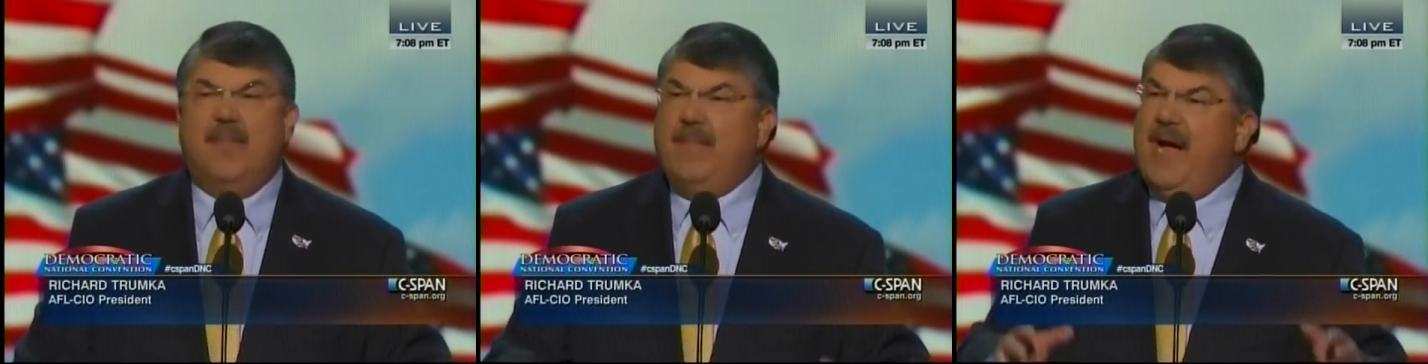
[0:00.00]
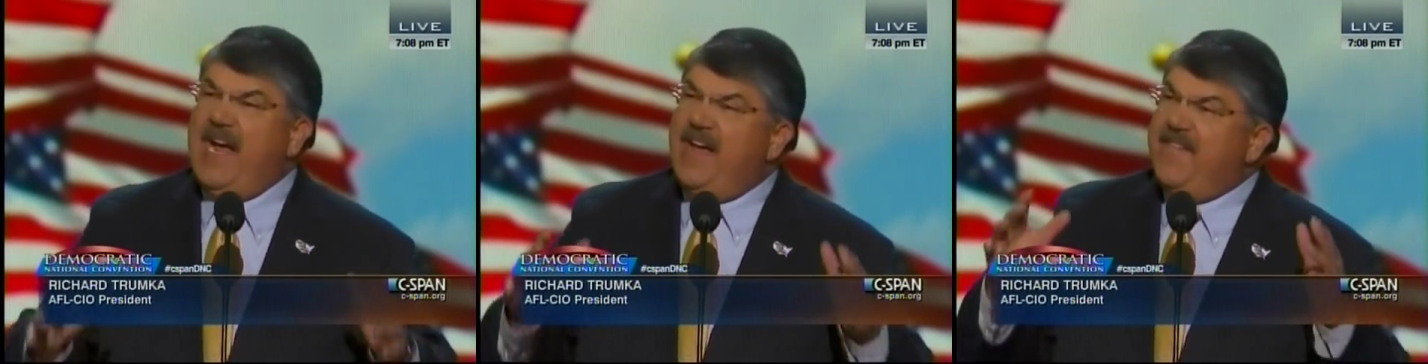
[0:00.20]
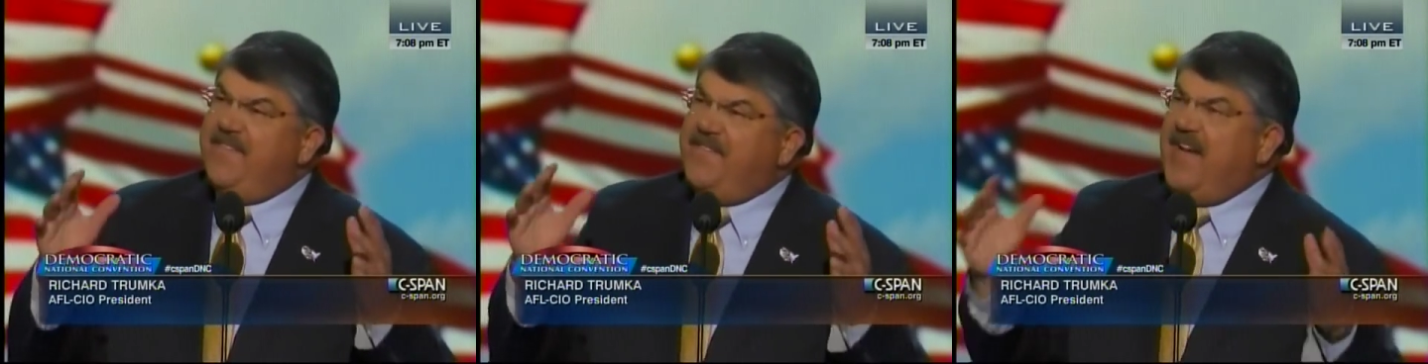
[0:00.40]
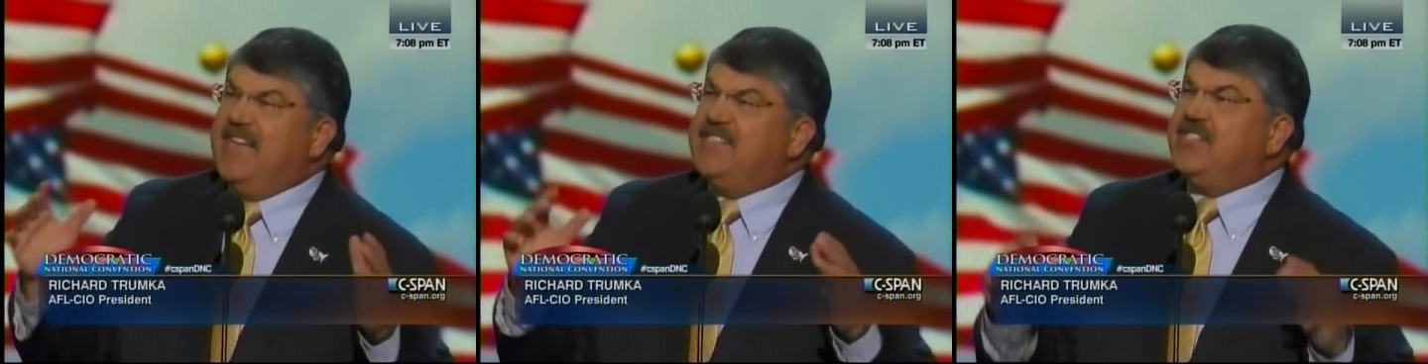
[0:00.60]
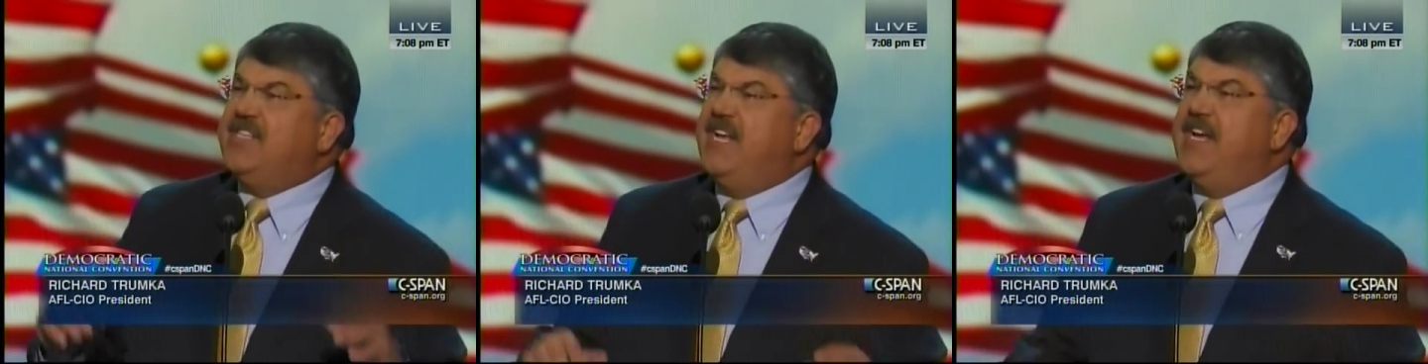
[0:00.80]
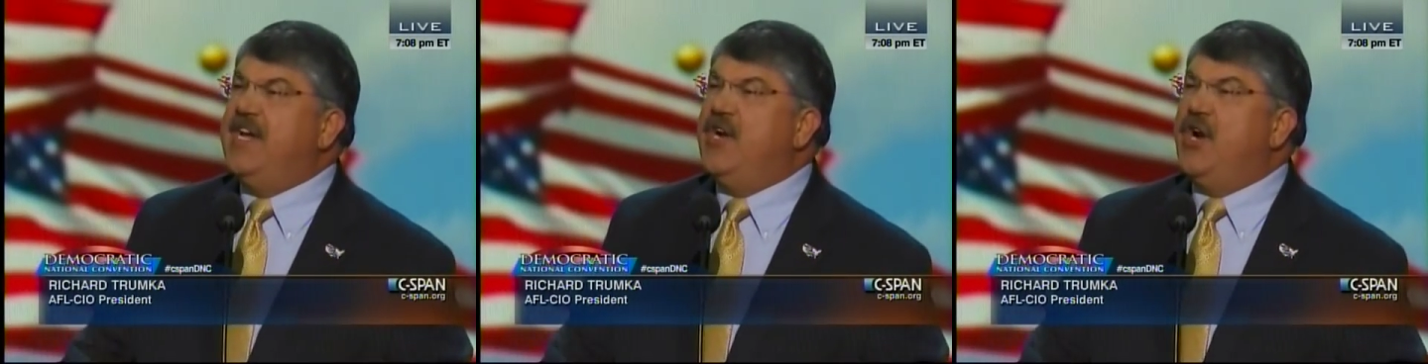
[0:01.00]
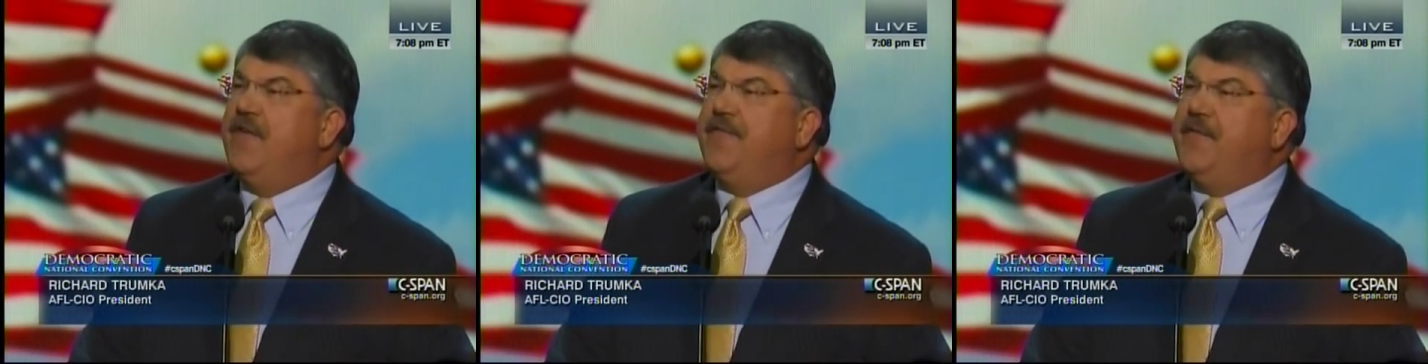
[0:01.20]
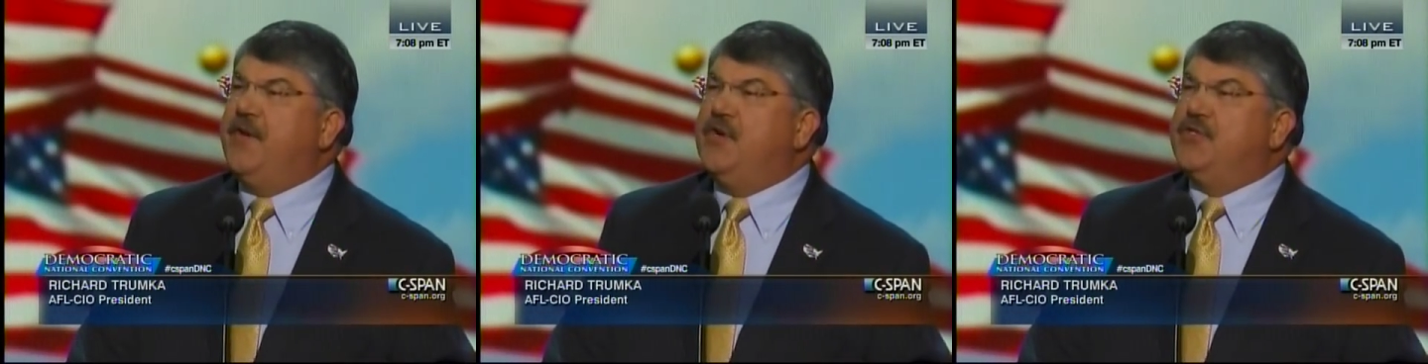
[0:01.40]
by investing in our
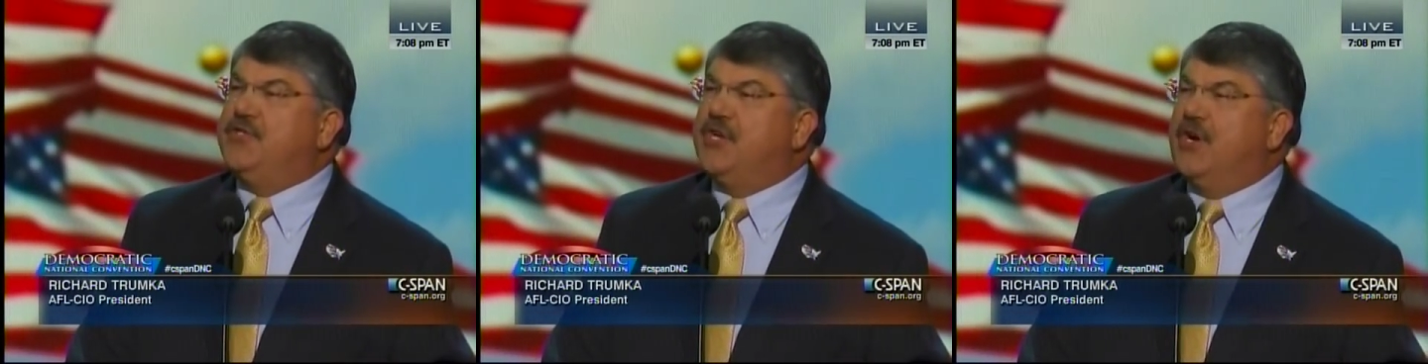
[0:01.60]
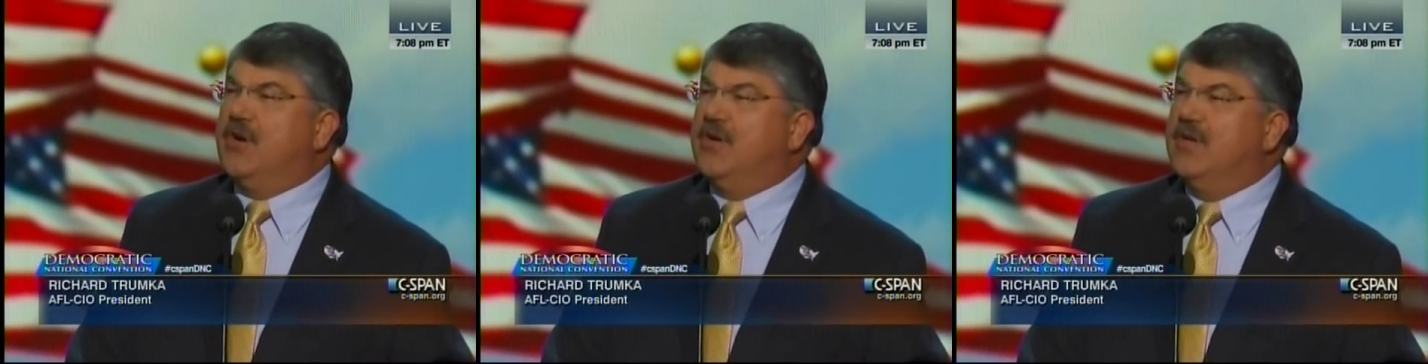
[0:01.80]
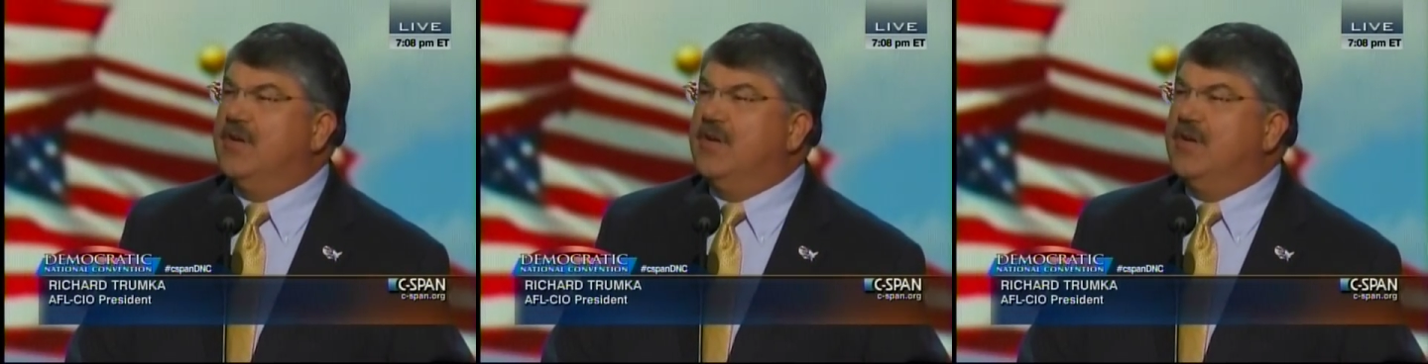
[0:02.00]
future,